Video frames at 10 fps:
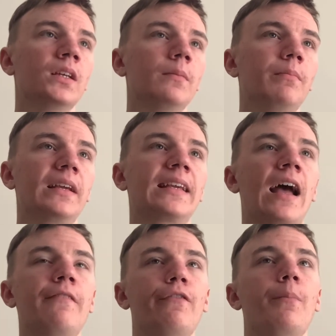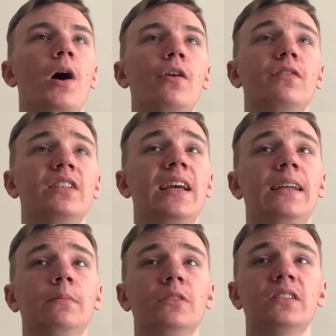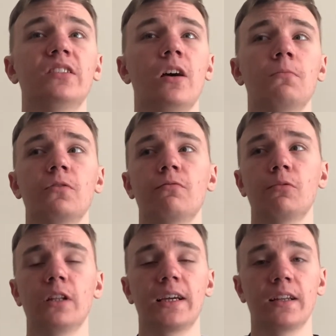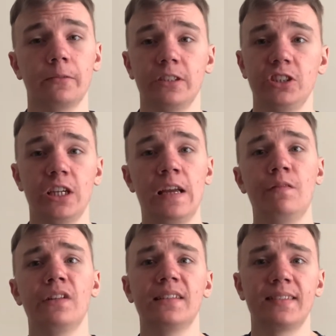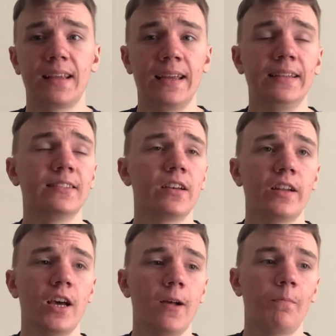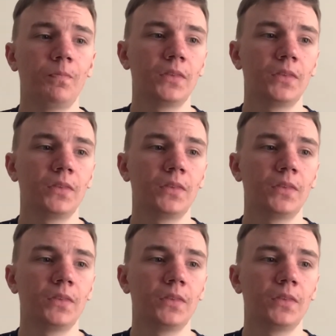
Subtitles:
big game for both teams in terms of what they're going to achieve this season. I'm